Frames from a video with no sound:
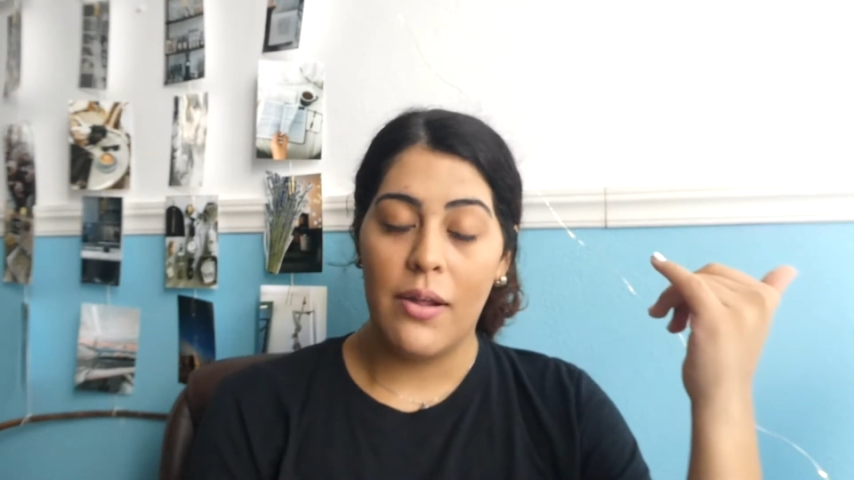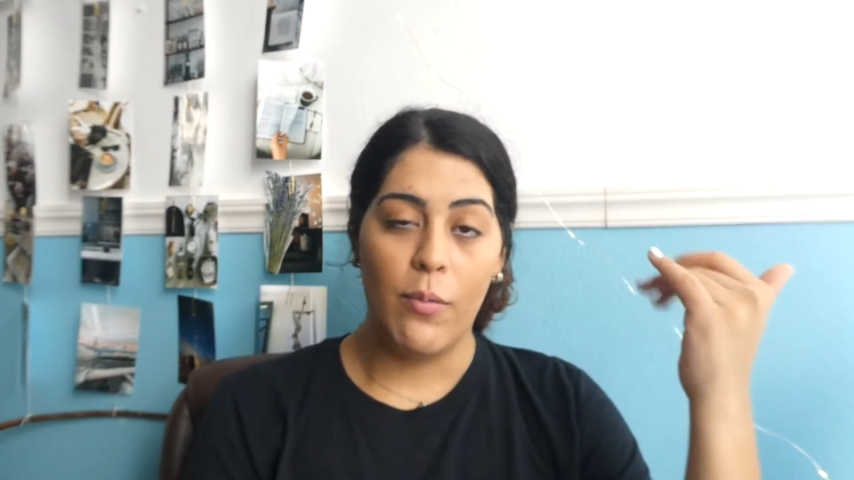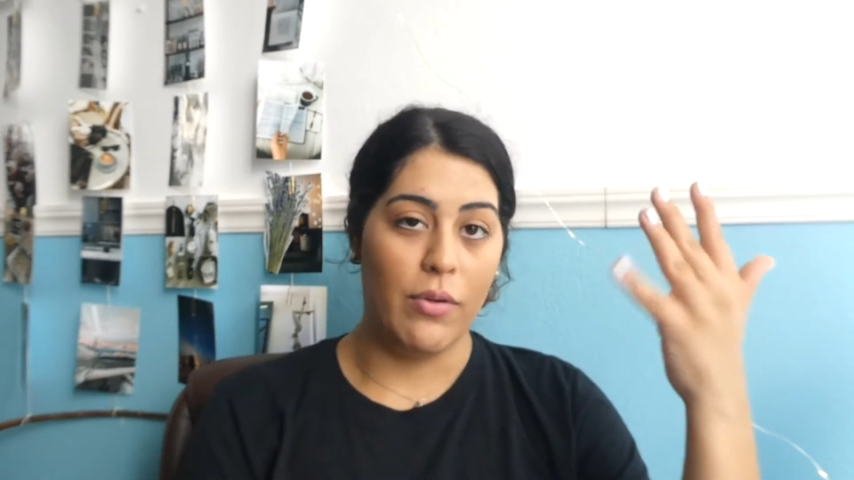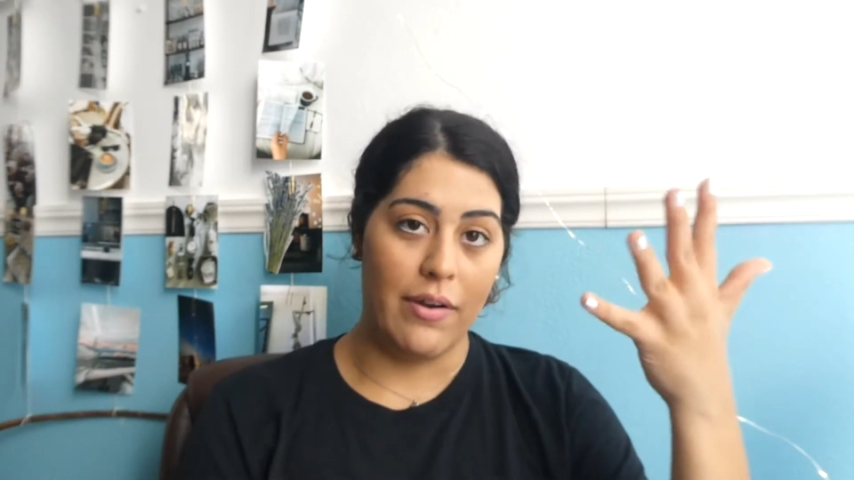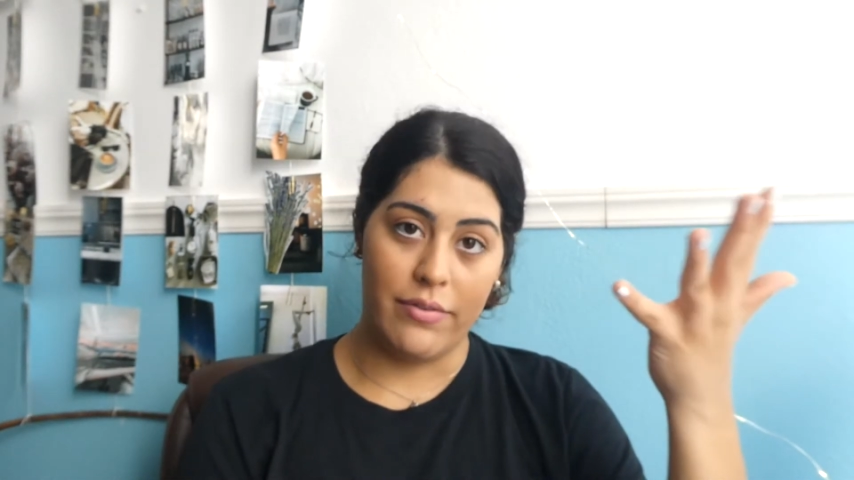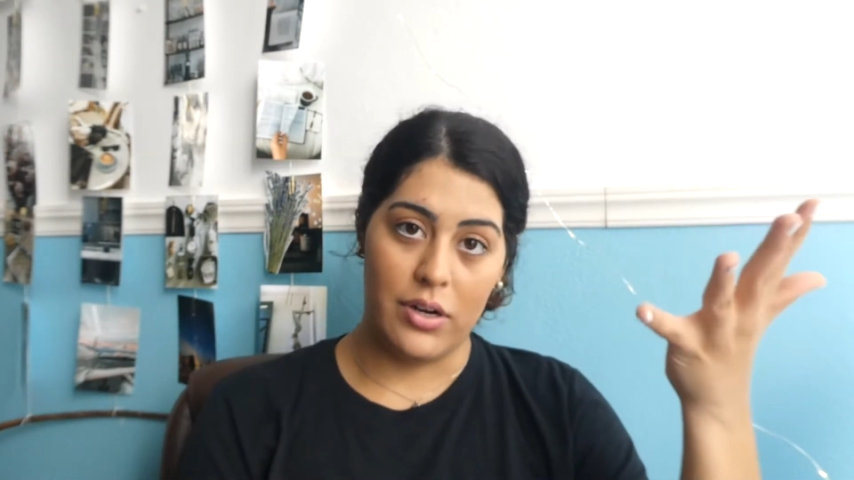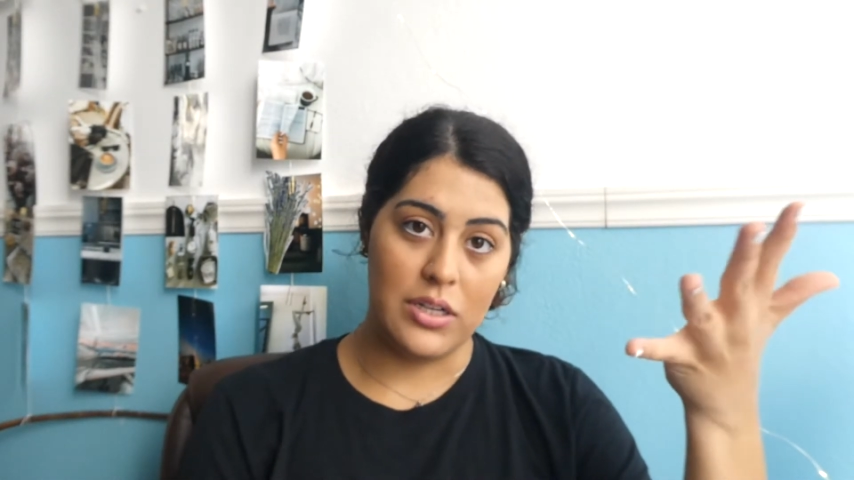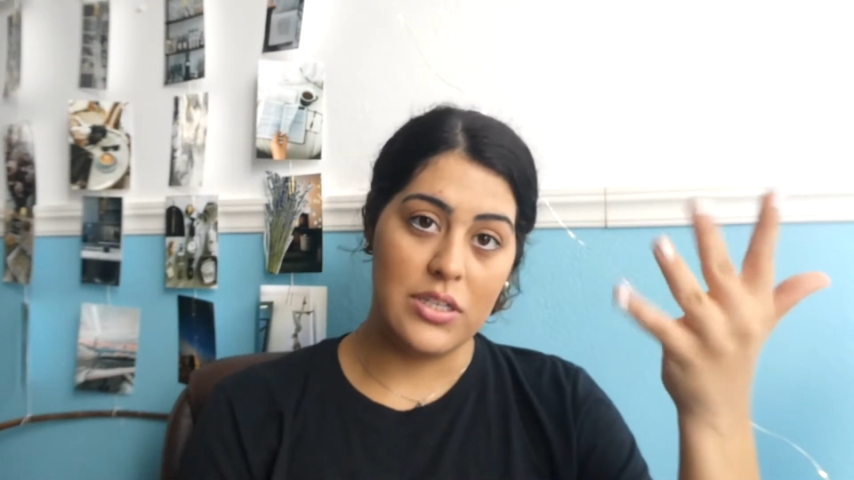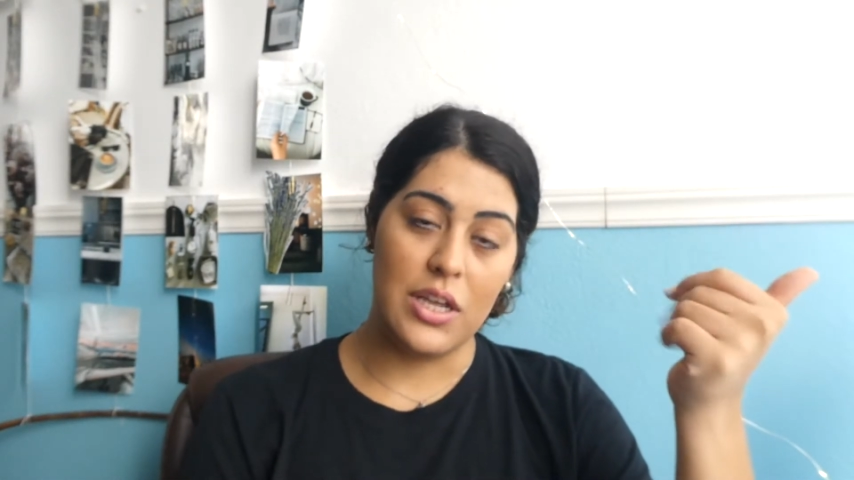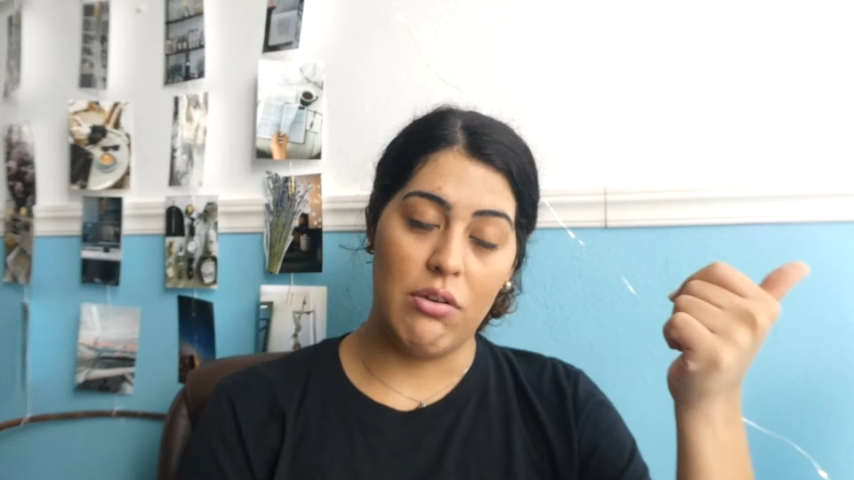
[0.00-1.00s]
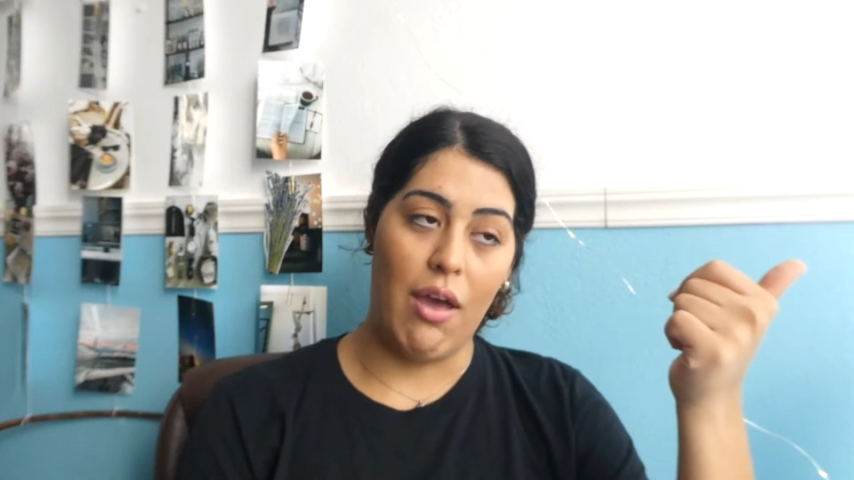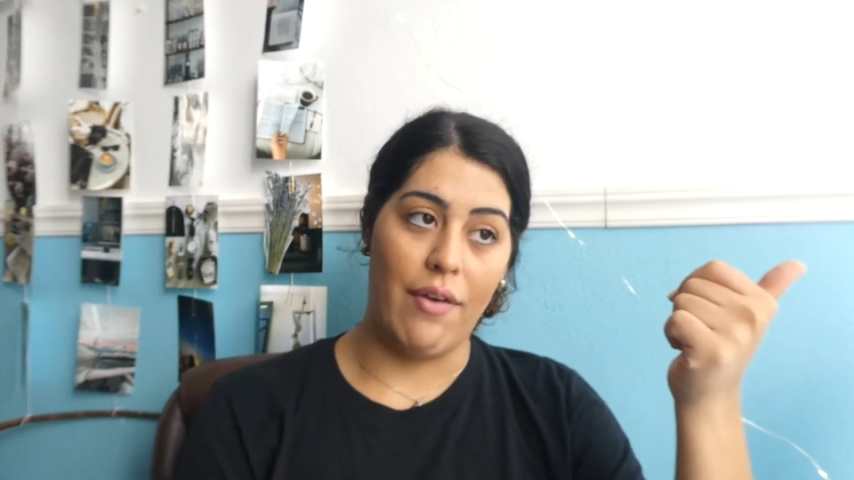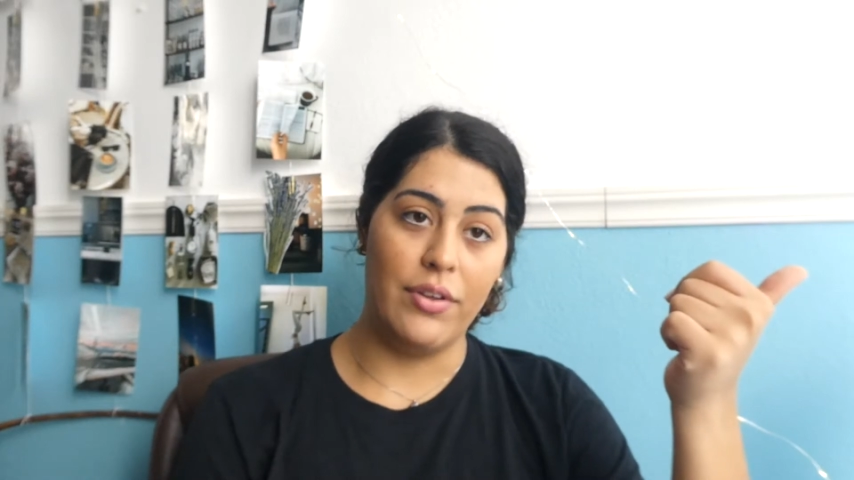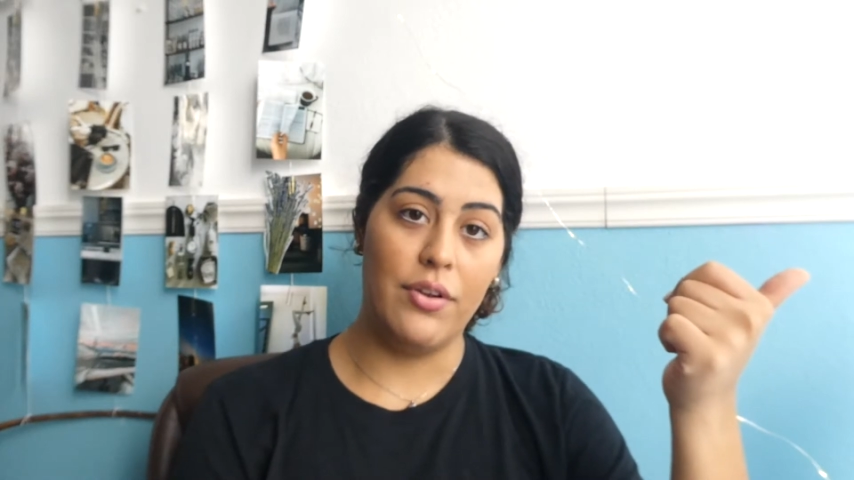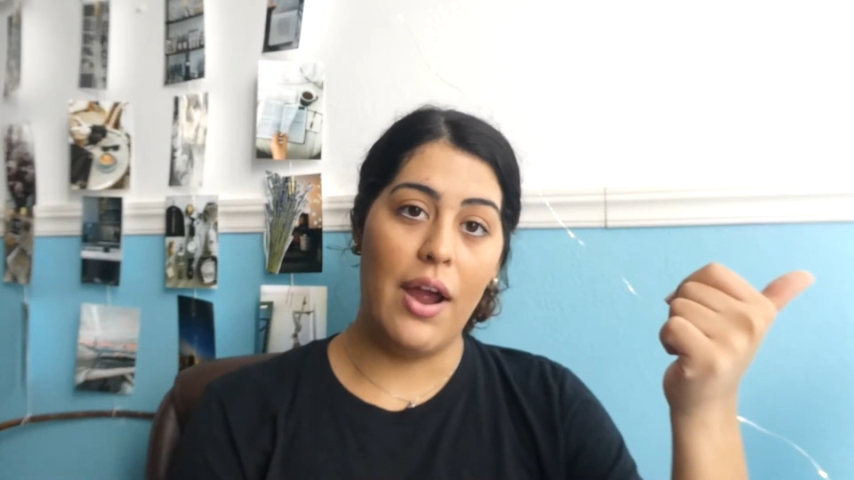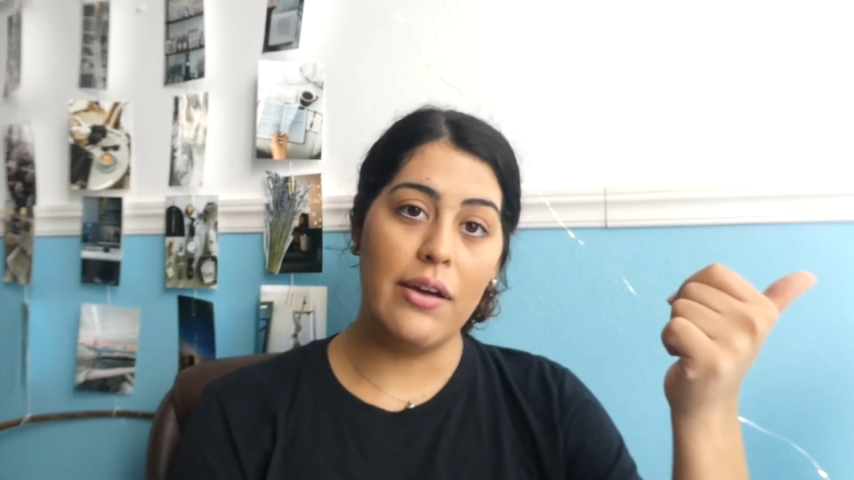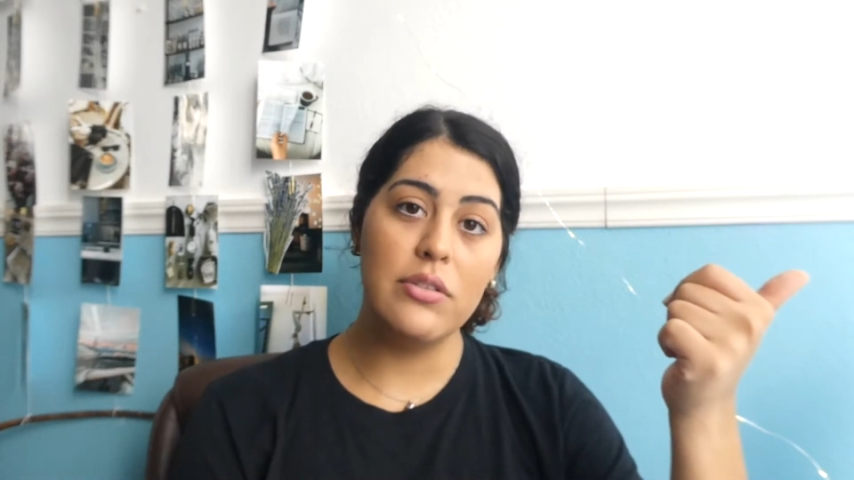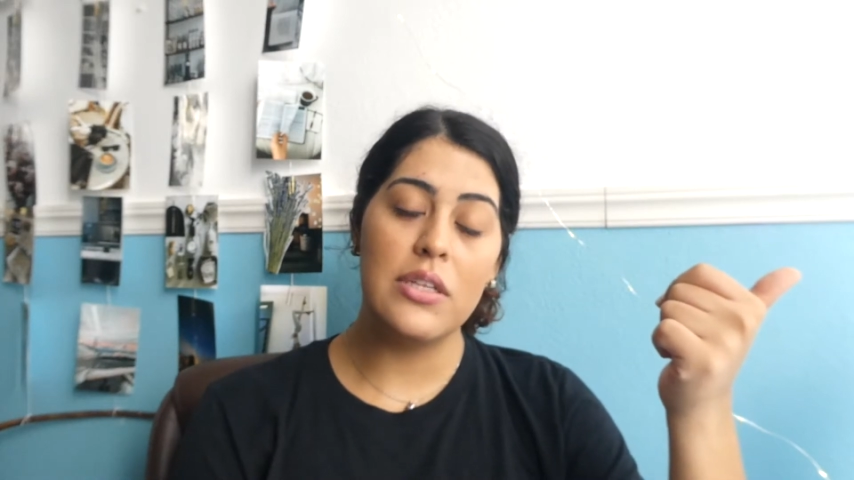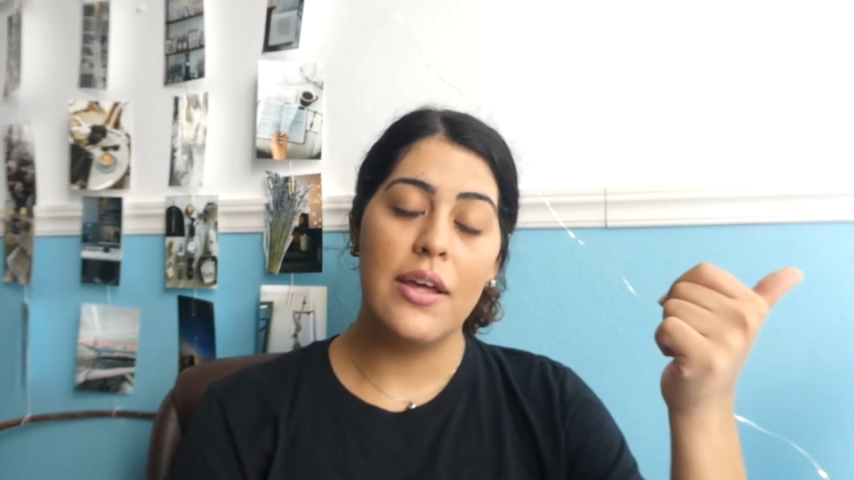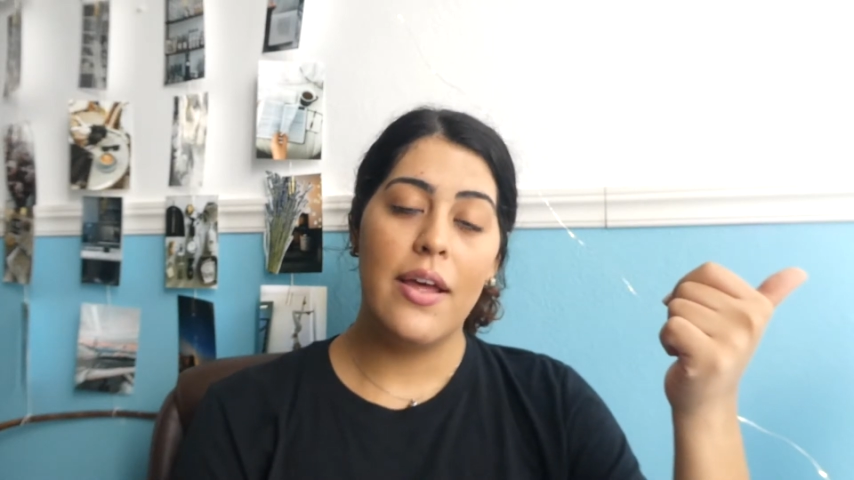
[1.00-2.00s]
whatever it is that you have in your
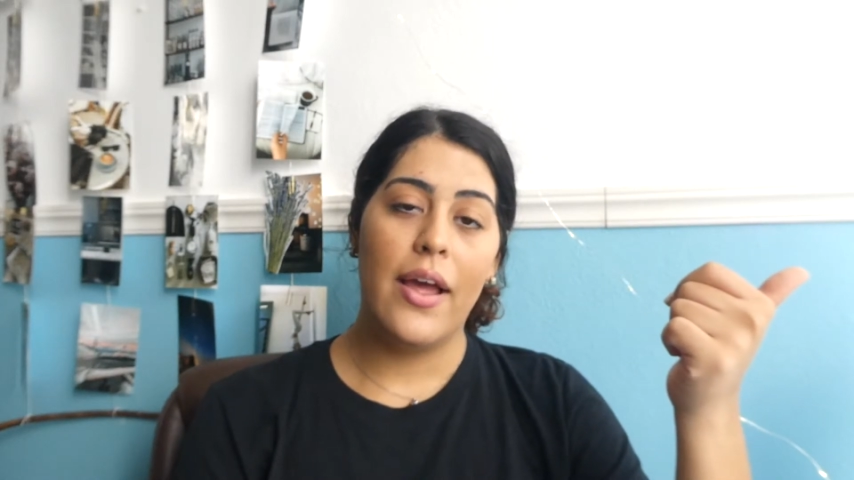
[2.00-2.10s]
house.